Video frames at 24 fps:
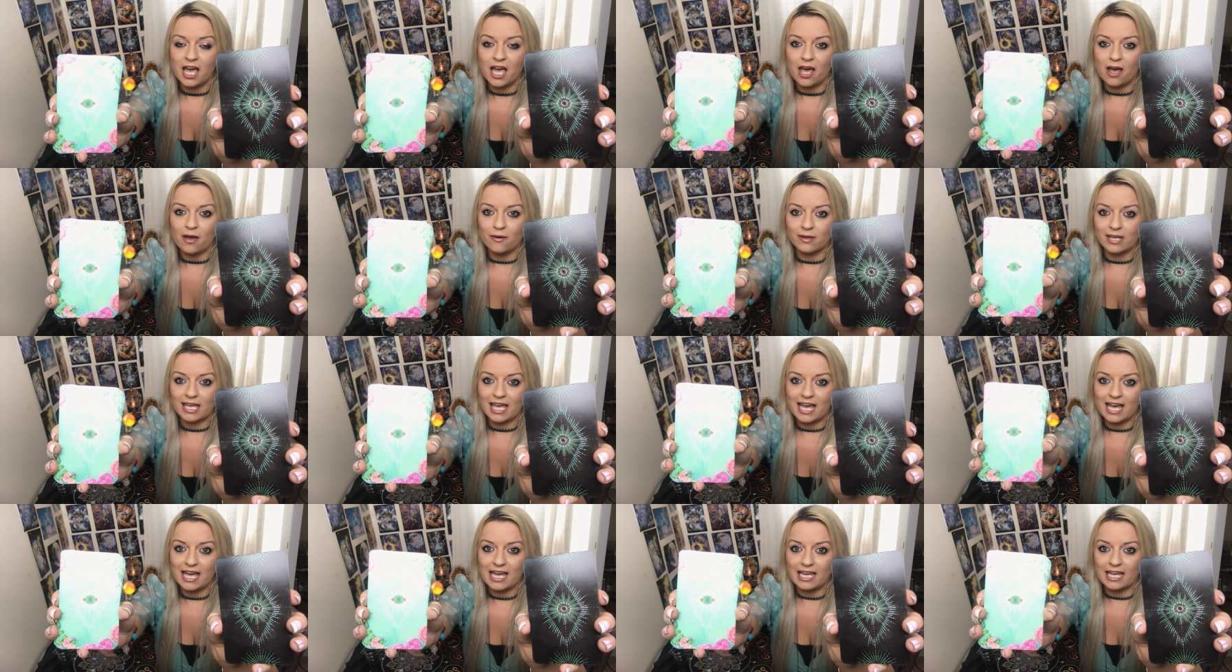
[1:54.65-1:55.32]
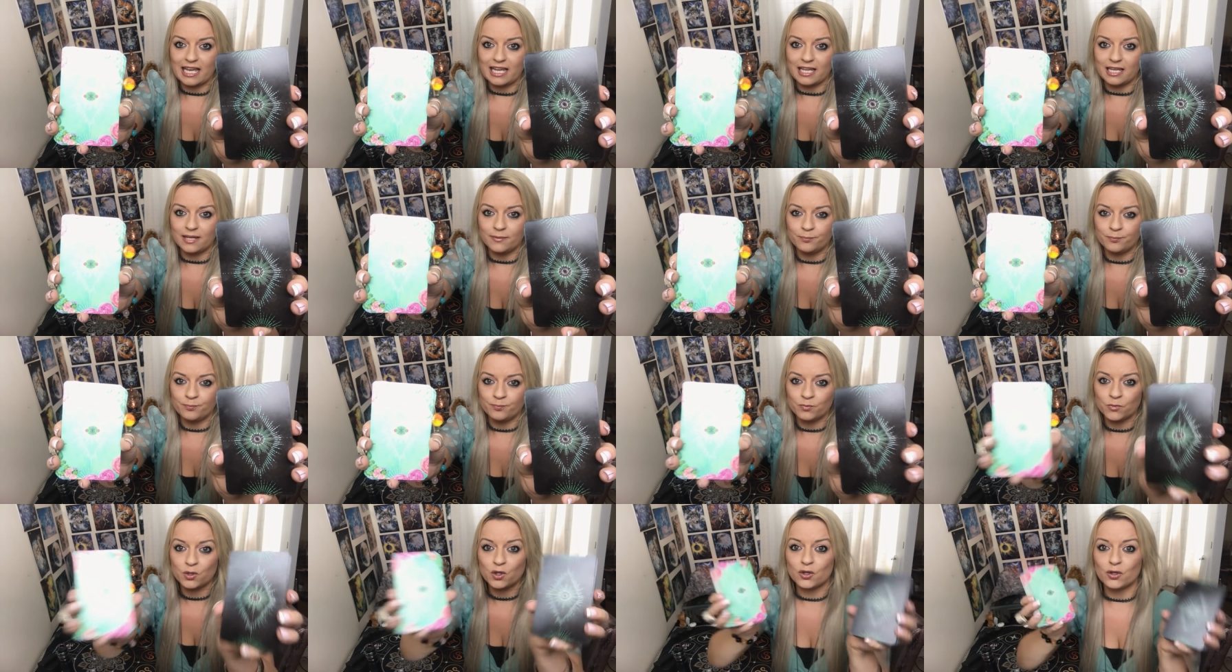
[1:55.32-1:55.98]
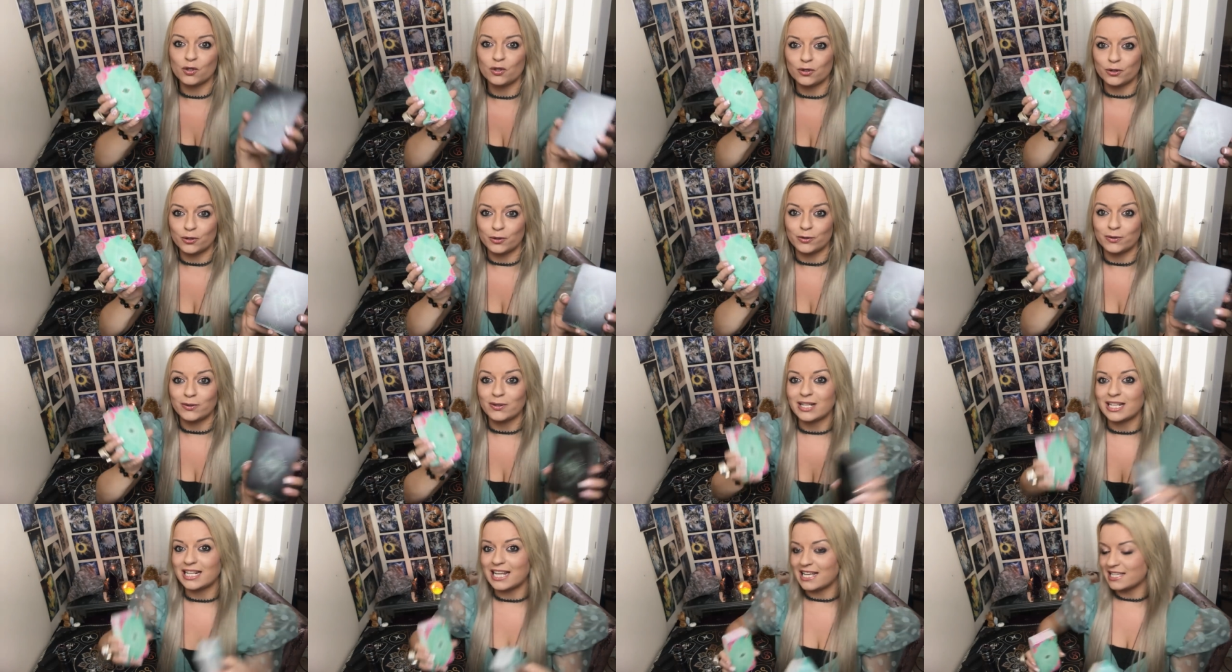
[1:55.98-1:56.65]
Okay.
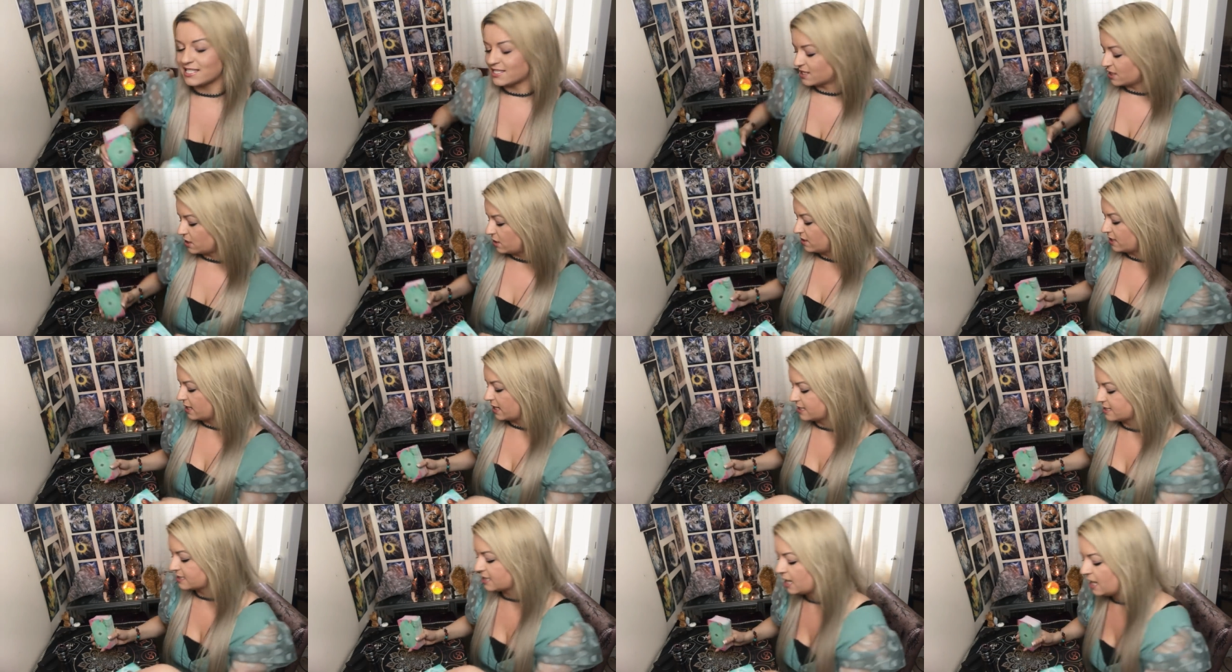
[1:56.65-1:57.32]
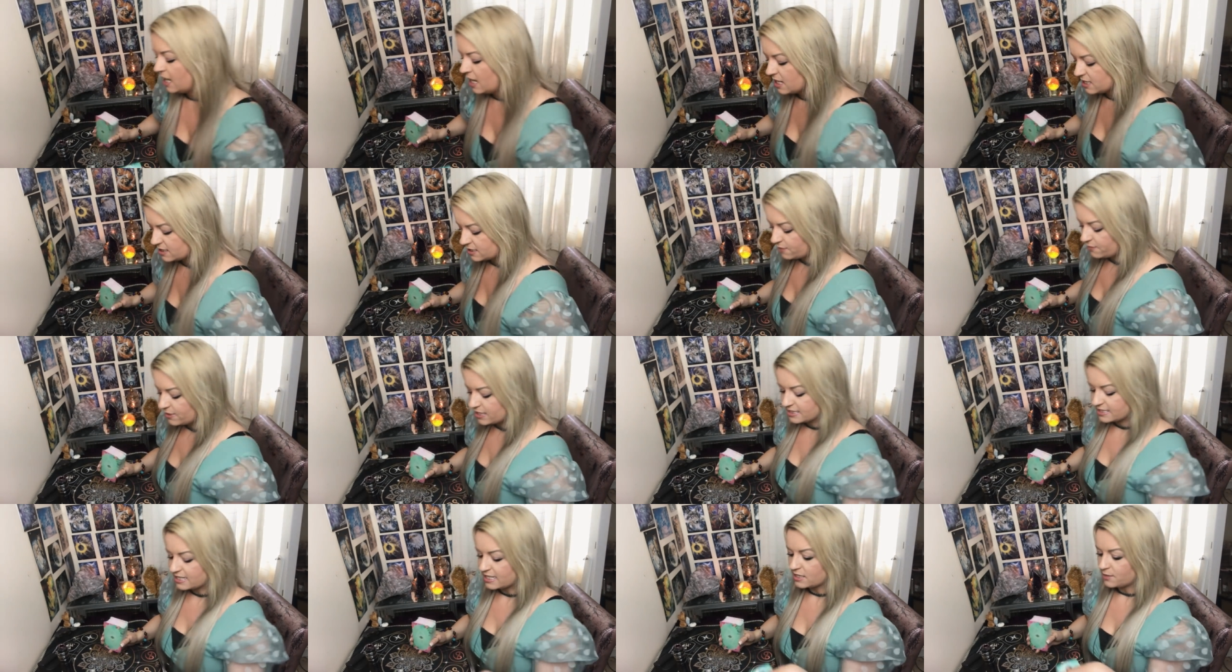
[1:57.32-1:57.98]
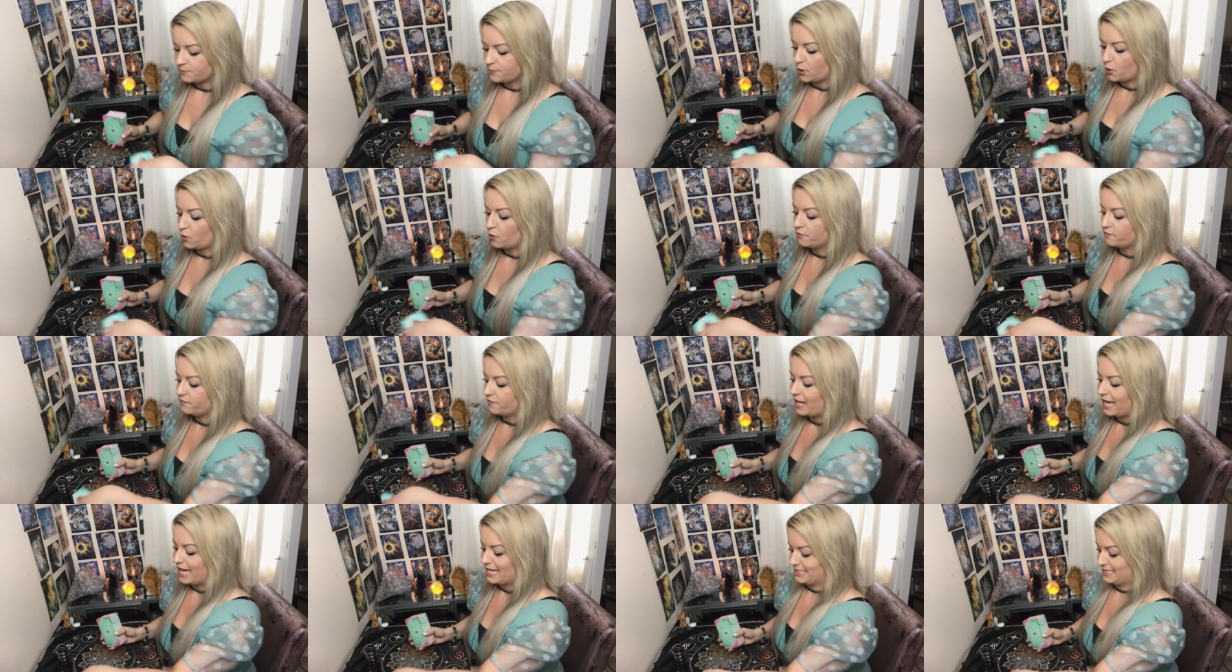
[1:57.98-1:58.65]
Cool, let's do this. So as said above,
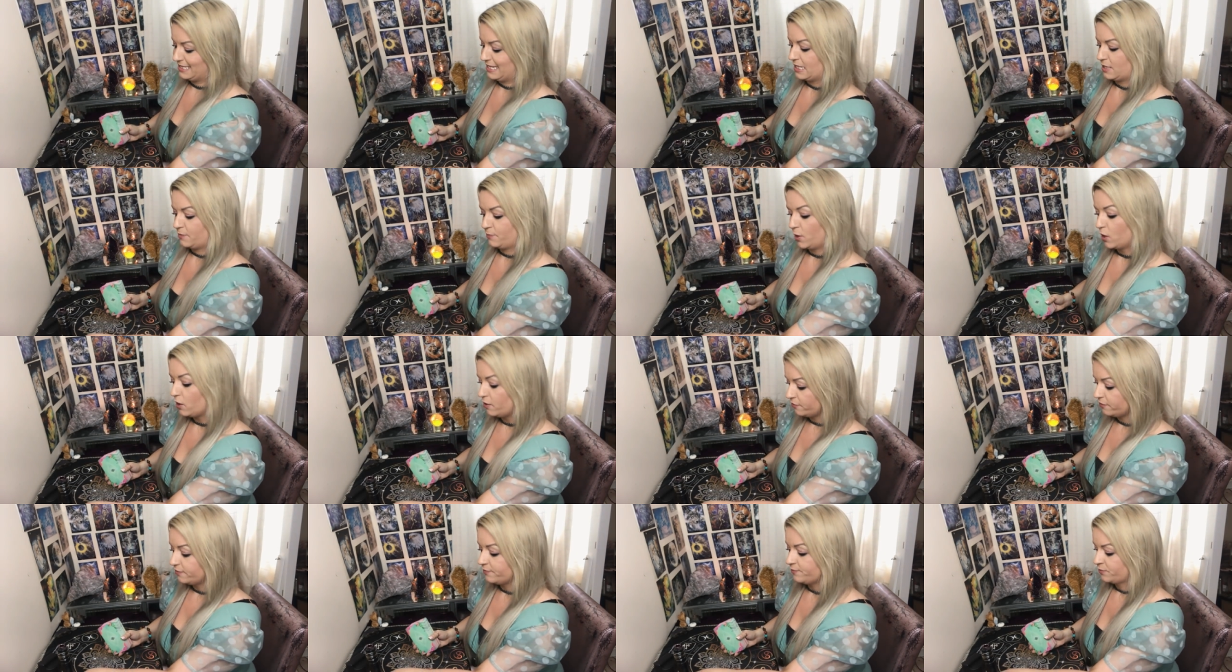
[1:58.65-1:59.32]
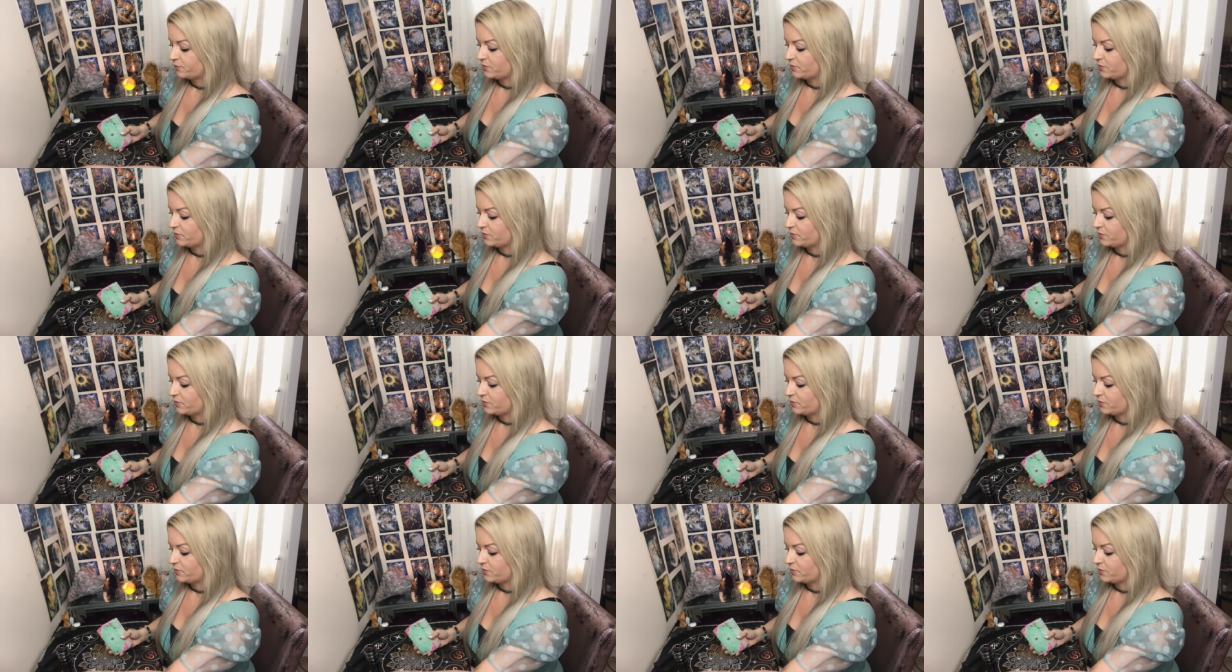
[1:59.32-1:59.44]
as said above,